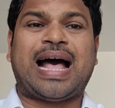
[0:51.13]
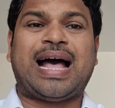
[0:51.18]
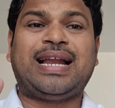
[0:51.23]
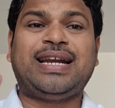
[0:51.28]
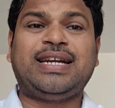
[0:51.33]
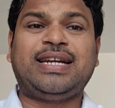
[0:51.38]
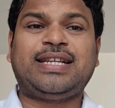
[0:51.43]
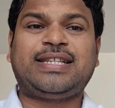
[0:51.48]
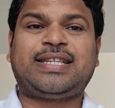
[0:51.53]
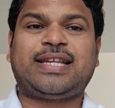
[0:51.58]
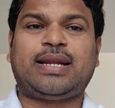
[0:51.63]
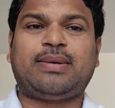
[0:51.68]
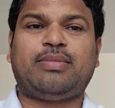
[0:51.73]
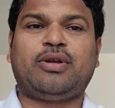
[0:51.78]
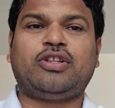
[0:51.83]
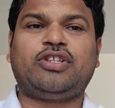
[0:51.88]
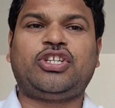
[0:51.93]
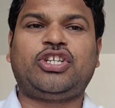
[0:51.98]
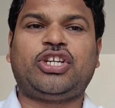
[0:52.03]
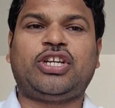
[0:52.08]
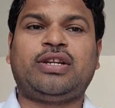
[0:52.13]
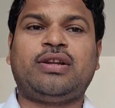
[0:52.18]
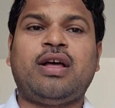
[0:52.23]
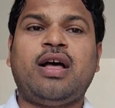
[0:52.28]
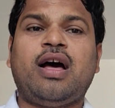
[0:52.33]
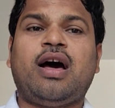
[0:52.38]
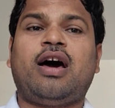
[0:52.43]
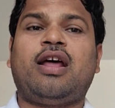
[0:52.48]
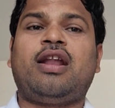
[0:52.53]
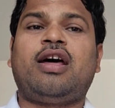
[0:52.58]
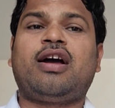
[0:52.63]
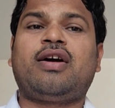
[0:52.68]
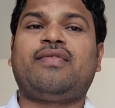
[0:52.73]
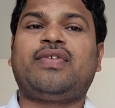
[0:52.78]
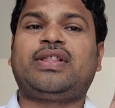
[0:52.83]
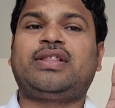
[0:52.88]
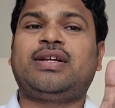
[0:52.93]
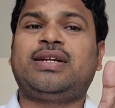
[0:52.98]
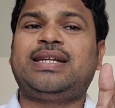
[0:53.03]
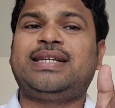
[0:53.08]
undesirable gene along
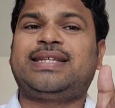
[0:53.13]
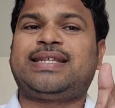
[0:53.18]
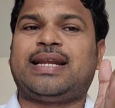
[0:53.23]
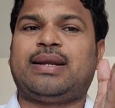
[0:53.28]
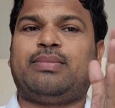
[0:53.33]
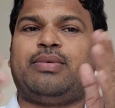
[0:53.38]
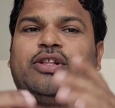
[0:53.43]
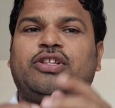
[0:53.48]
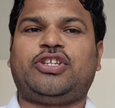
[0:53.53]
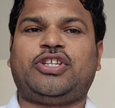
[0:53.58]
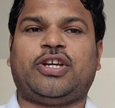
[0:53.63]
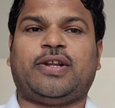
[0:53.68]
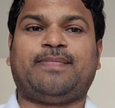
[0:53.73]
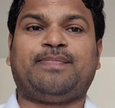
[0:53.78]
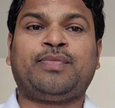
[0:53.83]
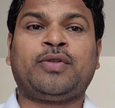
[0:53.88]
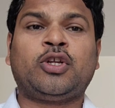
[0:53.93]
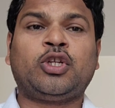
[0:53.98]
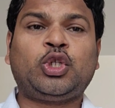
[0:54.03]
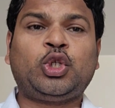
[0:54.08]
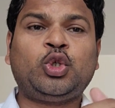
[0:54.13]
with the desirable gene.